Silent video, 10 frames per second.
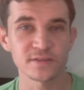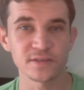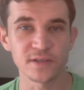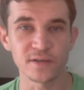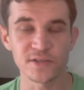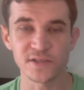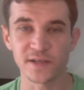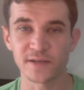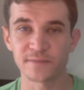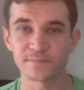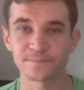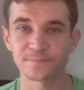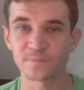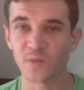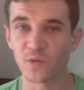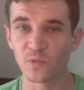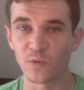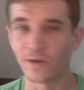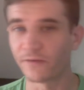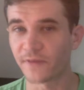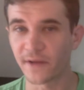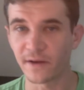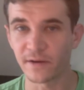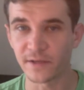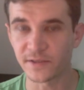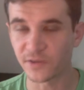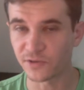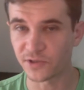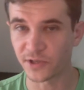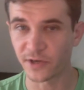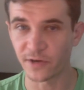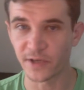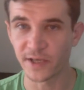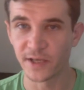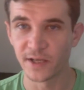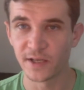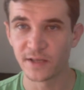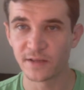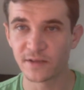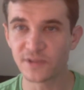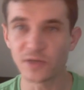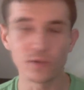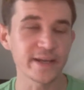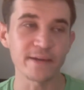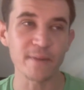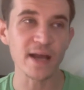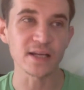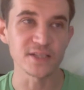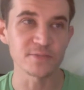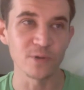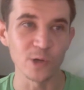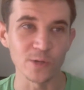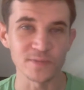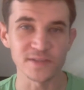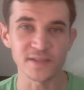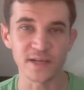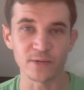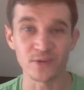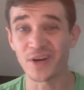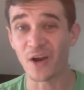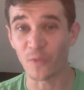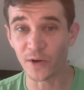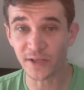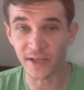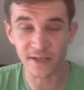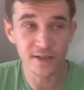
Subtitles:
You know, just like welfare and Social Security, there's no looking back on these programs and saying, well, they're not working.